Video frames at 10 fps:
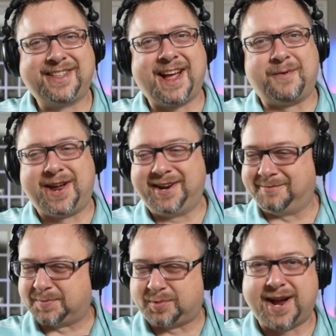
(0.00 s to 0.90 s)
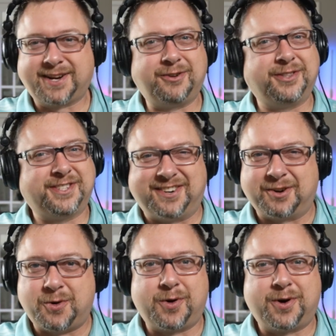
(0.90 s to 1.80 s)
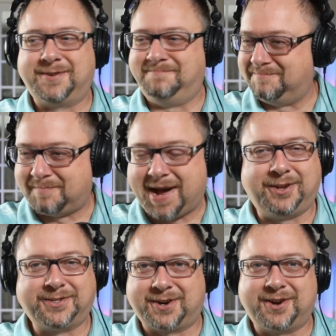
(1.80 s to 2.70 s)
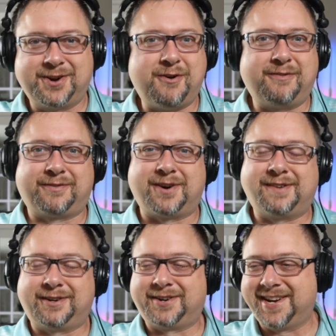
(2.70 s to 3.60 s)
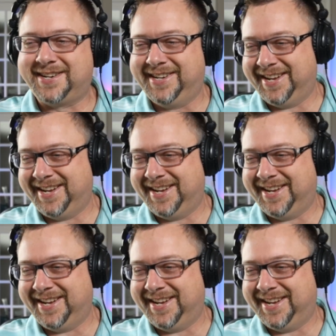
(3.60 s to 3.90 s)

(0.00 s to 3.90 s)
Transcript: I wanted. It was practical. It's an Accord. Miles are going to go forever, right?